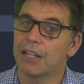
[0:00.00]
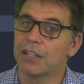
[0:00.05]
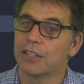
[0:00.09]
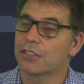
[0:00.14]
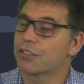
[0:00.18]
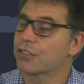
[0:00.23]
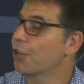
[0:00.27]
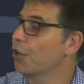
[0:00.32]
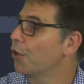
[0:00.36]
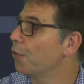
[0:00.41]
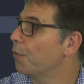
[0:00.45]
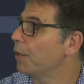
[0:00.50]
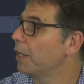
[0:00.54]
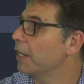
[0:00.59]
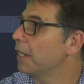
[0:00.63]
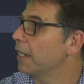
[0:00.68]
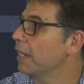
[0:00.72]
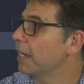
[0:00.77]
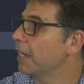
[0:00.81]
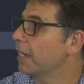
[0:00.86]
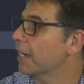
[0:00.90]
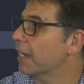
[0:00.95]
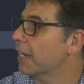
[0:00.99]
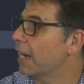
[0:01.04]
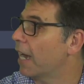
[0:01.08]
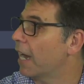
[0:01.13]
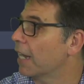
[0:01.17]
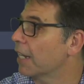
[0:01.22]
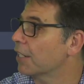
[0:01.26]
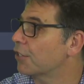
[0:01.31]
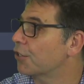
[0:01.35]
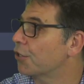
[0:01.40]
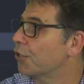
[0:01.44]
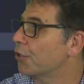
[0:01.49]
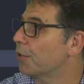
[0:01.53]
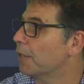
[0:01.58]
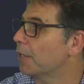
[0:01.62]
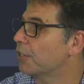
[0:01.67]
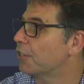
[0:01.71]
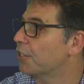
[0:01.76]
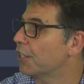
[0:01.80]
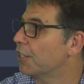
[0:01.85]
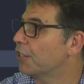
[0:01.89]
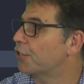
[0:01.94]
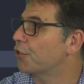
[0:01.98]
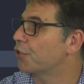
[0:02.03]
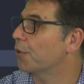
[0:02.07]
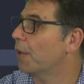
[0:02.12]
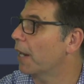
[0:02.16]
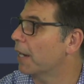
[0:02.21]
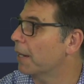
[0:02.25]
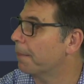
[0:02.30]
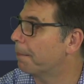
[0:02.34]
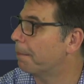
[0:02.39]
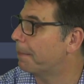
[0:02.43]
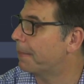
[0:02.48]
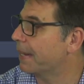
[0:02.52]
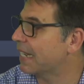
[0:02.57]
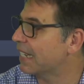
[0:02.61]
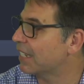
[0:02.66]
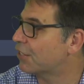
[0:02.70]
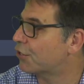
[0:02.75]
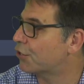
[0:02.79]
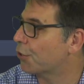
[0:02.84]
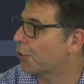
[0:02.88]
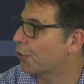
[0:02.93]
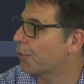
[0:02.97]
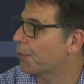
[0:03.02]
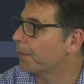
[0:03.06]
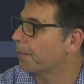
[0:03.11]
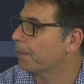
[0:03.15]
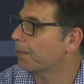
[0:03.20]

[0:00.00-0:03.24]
so we need an r2, a g2, and a b2.